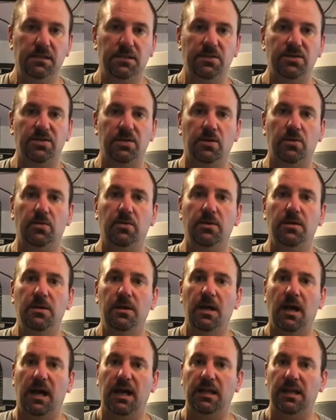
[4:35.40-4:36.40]
So
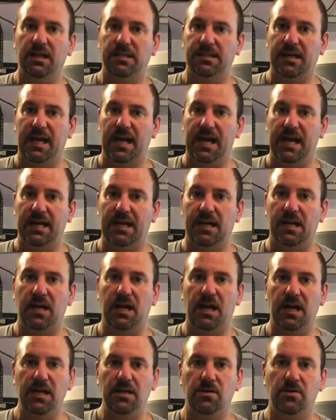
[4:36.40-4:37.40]
I like to add it at
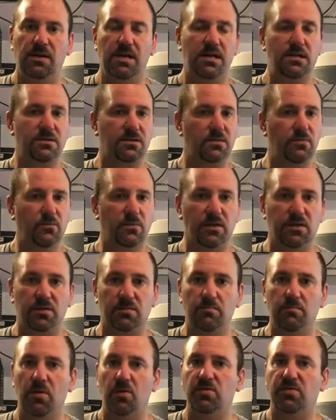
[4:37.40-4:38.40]
high Krausen when it's
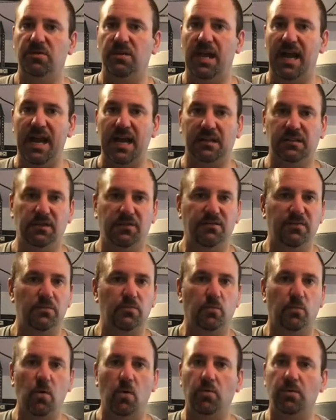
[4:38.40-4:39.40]
most active and
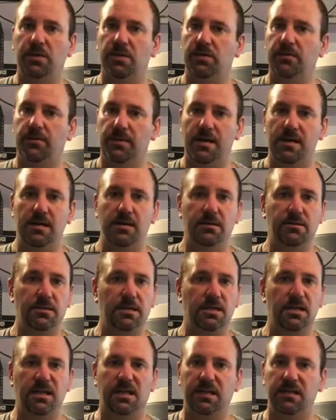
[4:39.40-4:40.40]
rolling around, and
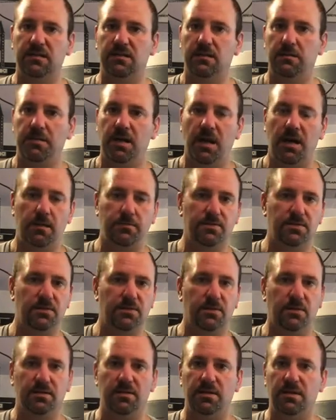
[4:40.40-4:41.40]
it gets some hops
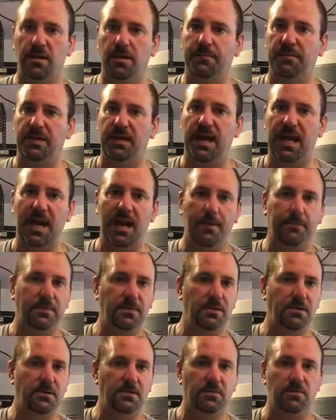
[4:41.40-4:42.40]
stirring up and happy
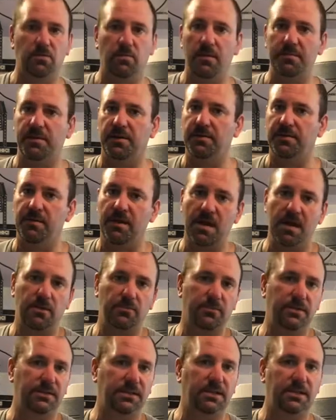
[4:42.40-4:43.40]
and swimming around
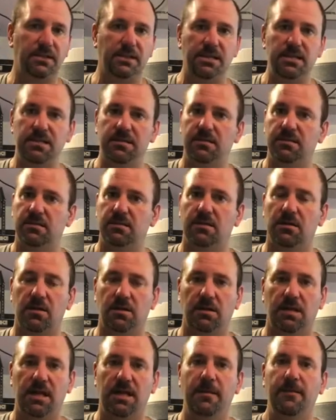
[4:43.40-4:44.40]
with the yeast and all
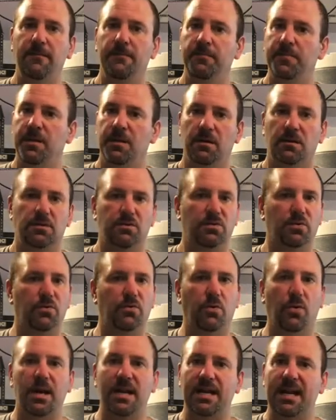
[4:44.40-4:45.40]
that. It's
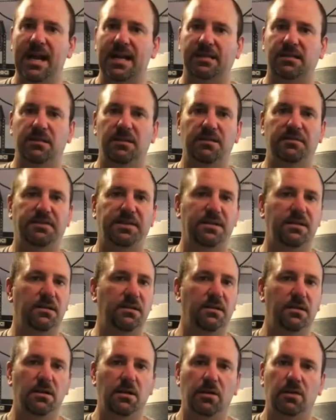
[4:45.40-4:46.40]
great activity,
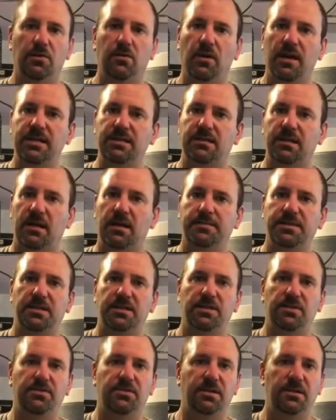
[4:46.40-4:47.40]
great time to
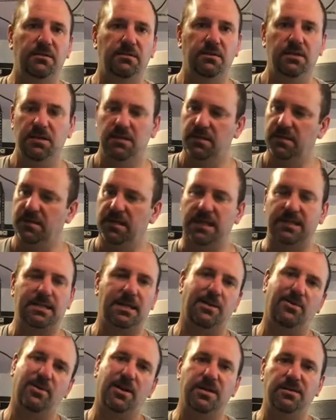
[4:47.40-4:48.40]
do it. That's
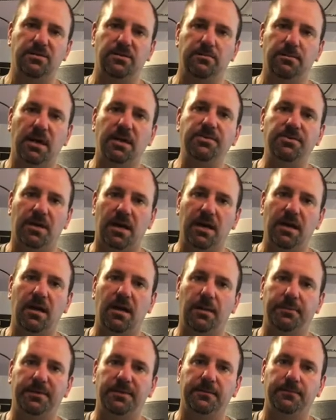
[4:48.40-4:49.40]
how I do my dry
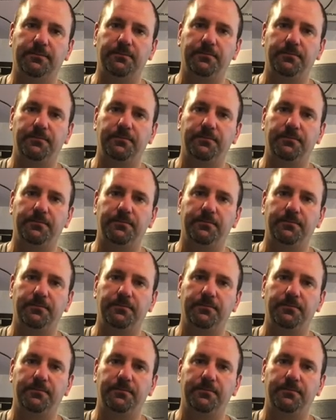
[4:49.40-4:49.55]
hopping.